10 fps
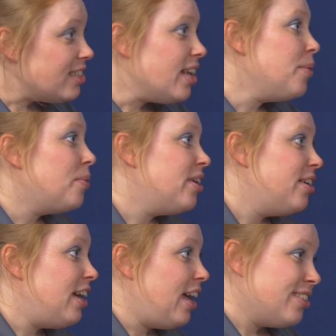
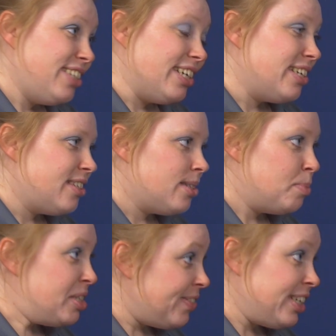Si1-LD is
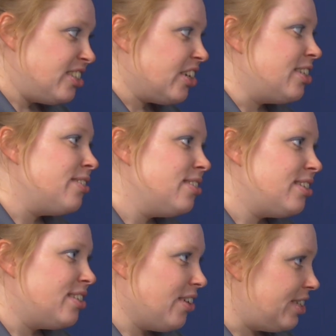specifically
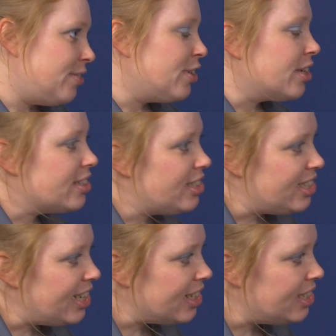designed for
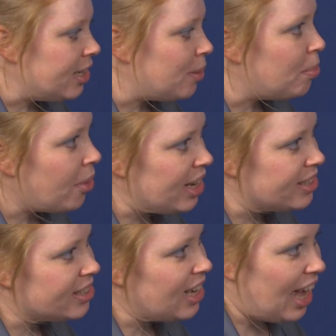detecting
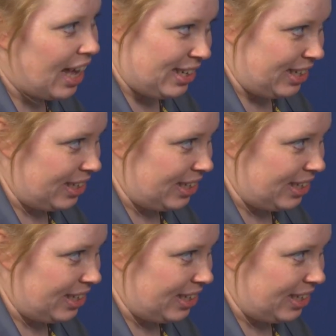compressed air